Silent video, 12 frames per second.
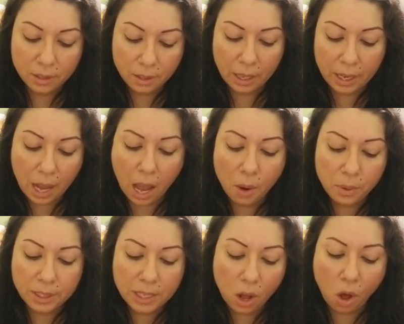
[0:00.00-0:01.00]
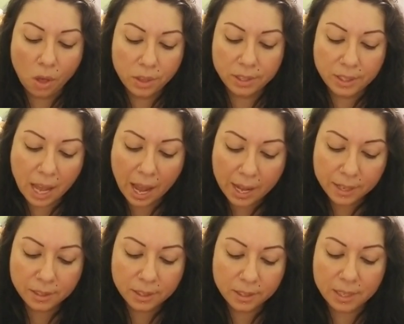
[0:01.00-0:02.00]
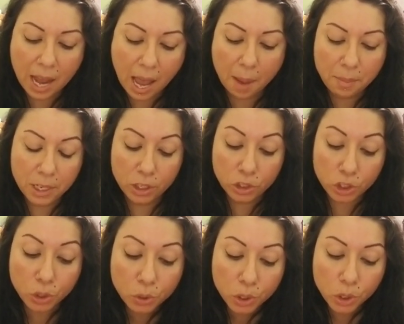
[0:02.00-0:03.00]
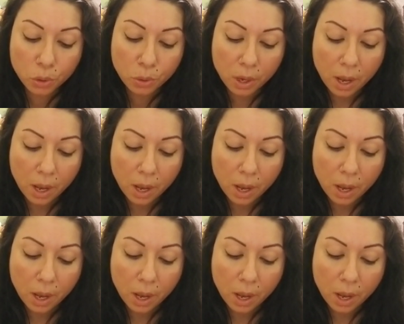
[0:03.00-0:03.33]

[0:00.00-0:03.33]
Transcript: like I always tell all the signs, it's not happening to you.